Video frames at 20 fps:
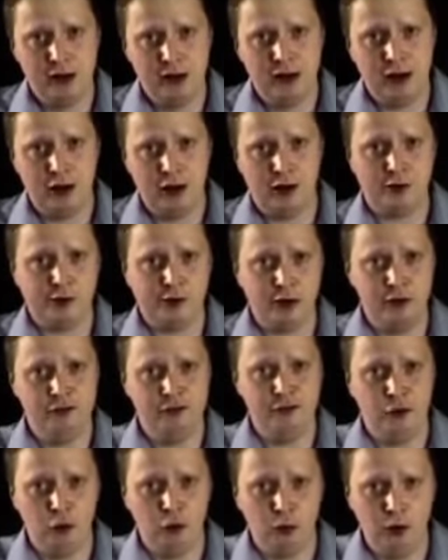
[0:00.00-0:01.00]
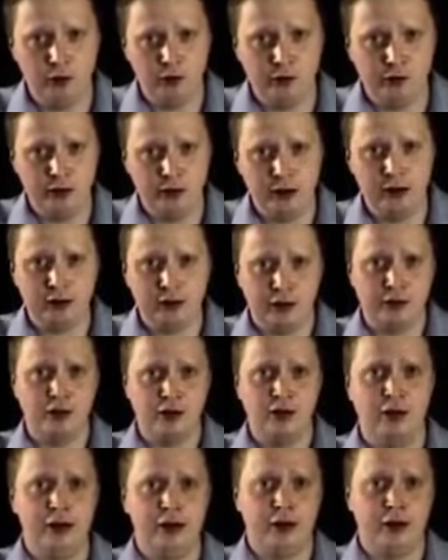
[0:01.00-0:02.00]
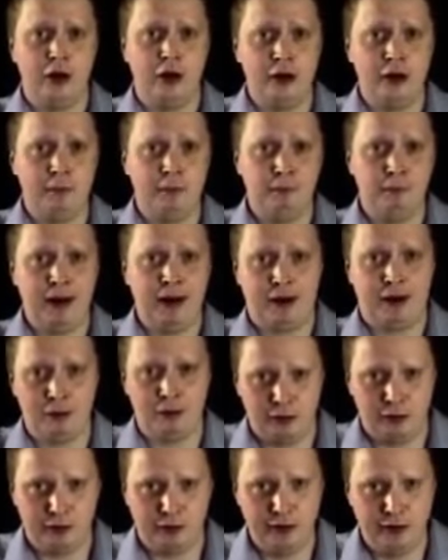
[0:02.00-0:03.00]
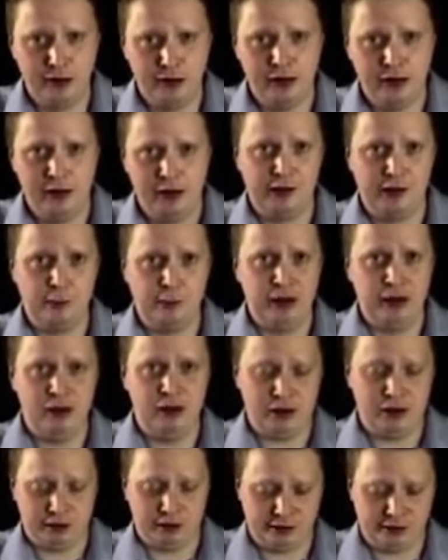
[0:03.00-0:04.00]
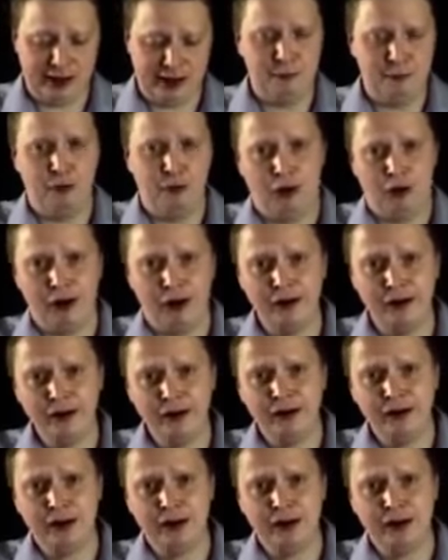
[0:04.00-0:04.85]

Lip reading: He likes going forwards, he doesn't like going backwards. He's a bit like a samurai.